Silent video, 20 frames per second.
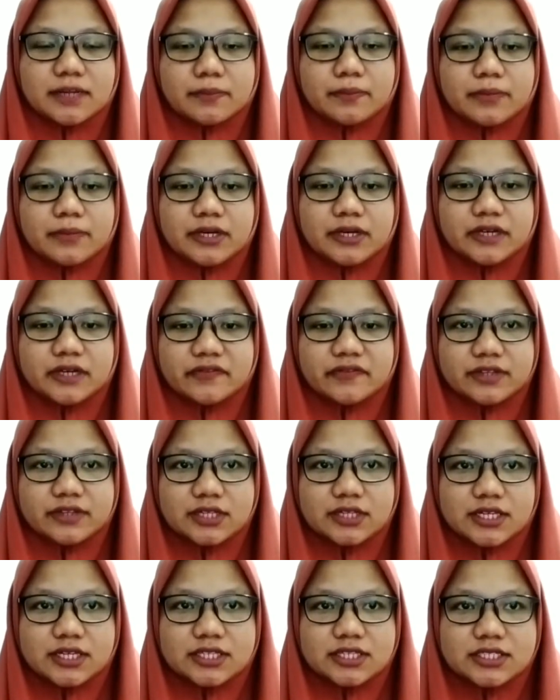
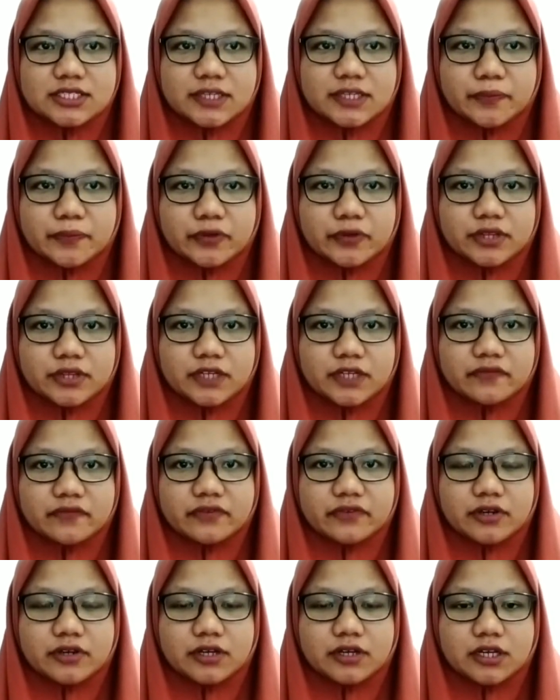Biodiversity is important
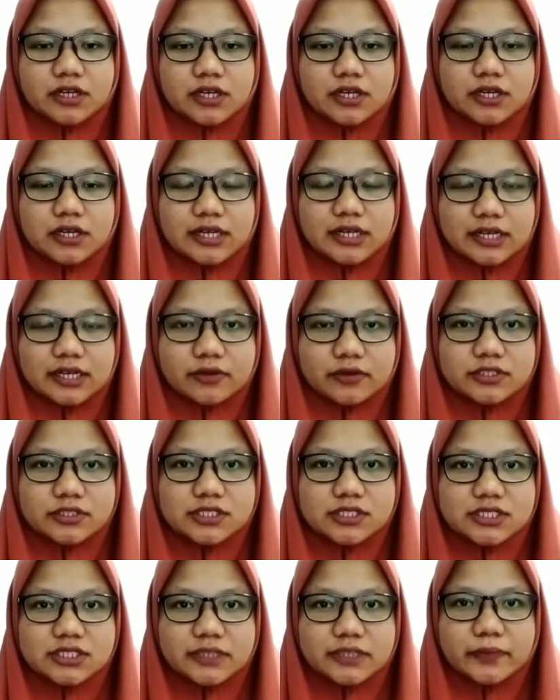for
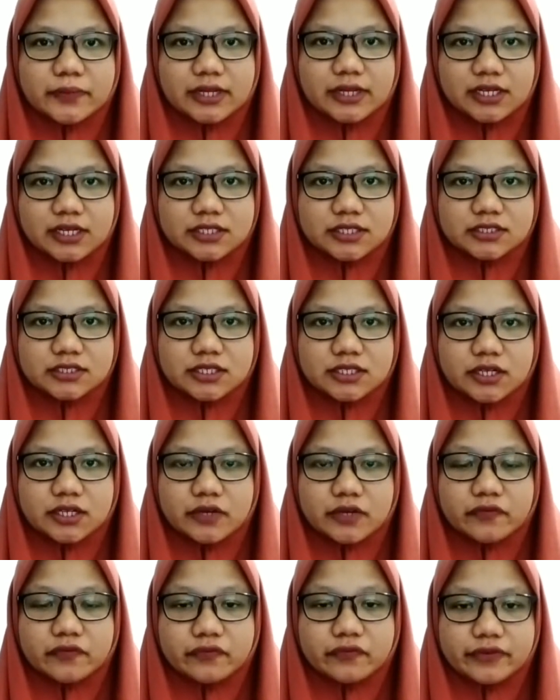ecosystem balance.
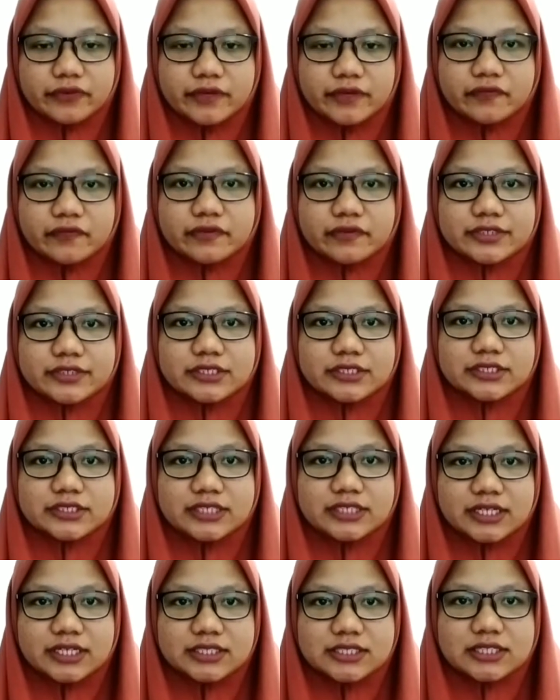Full food
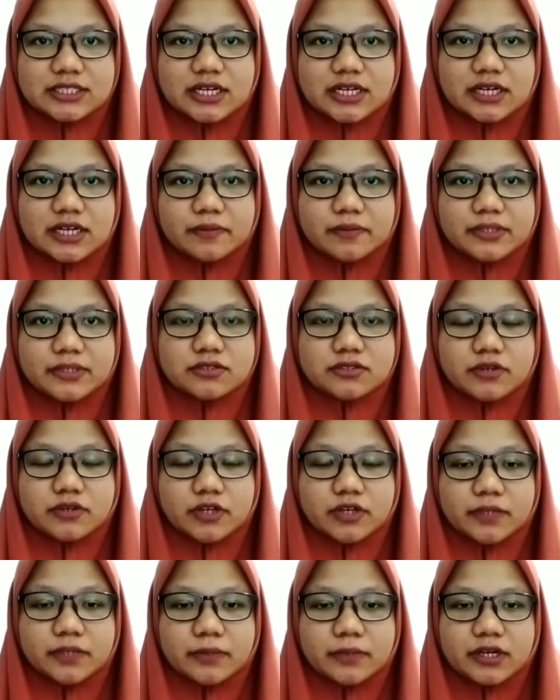chains are based
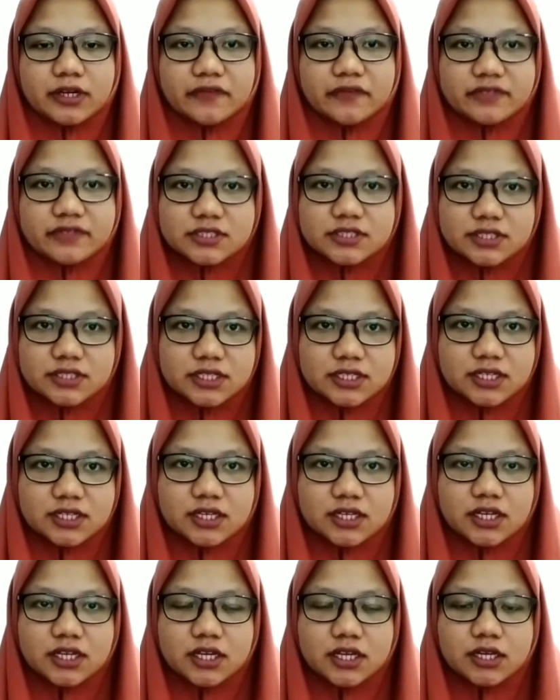on biodiversity.
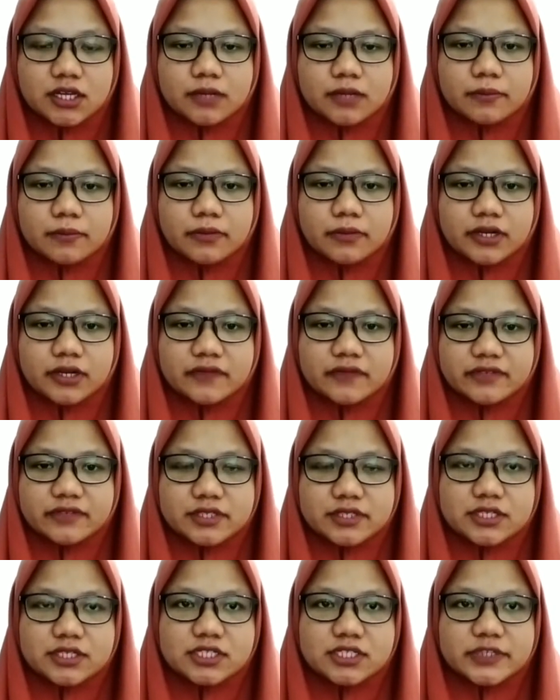
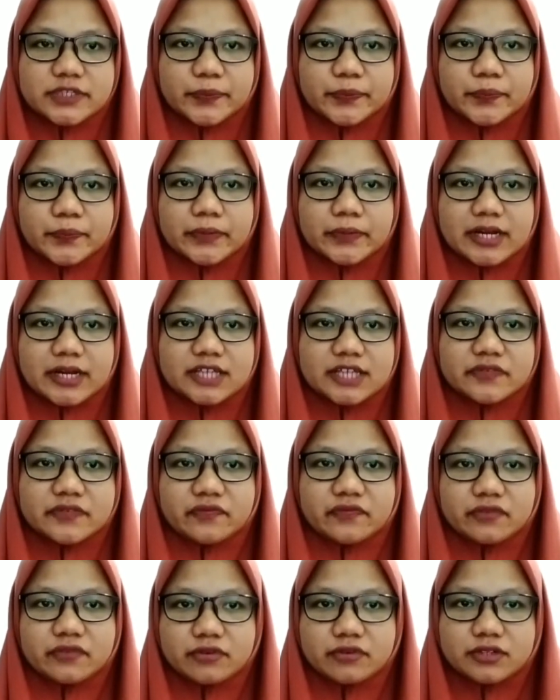Biodiversity supplies
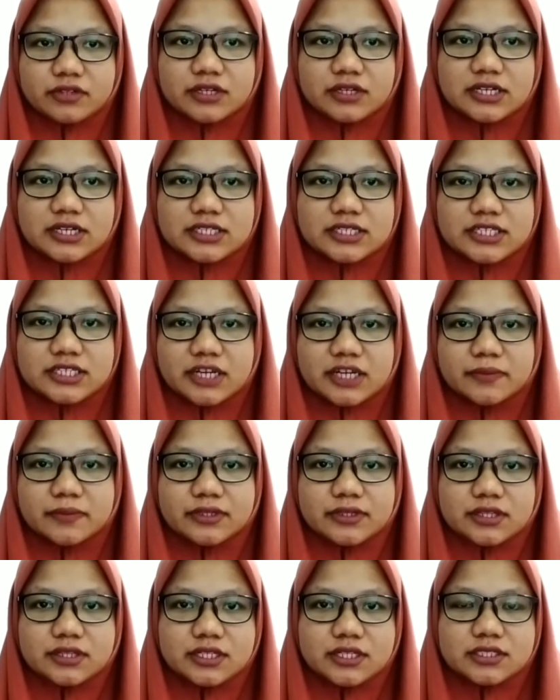food, rains,
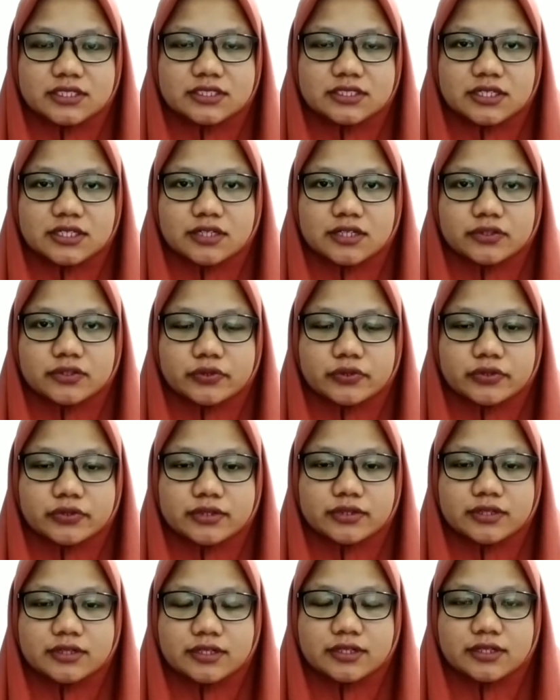habitats
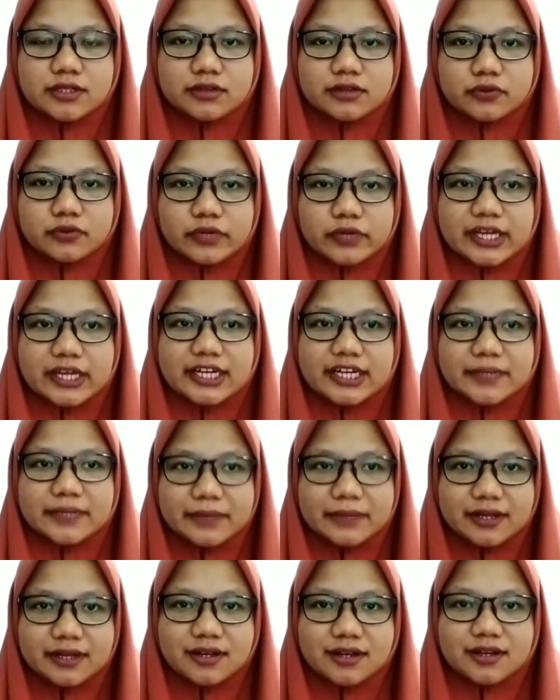to
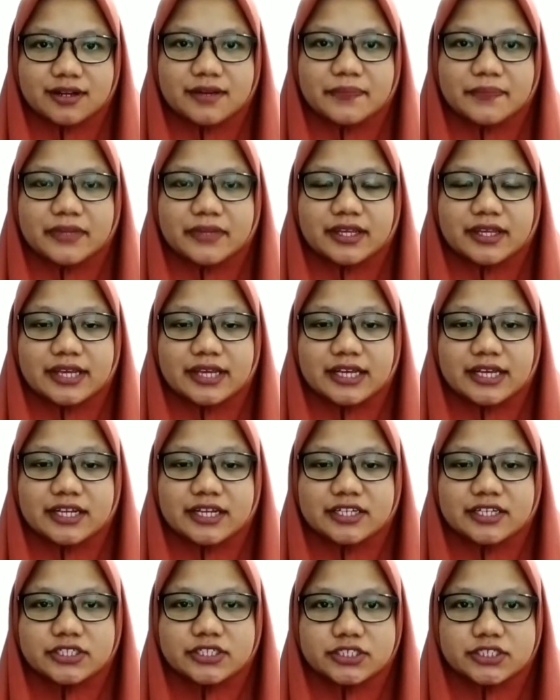animals. In
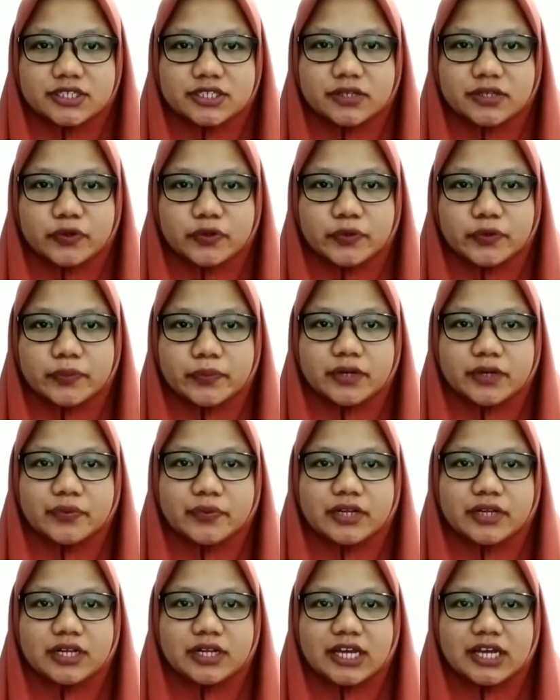addition, humans
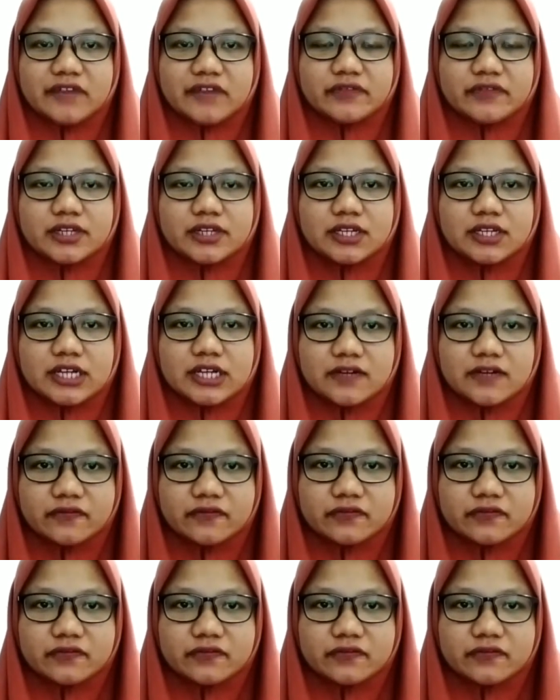will have enough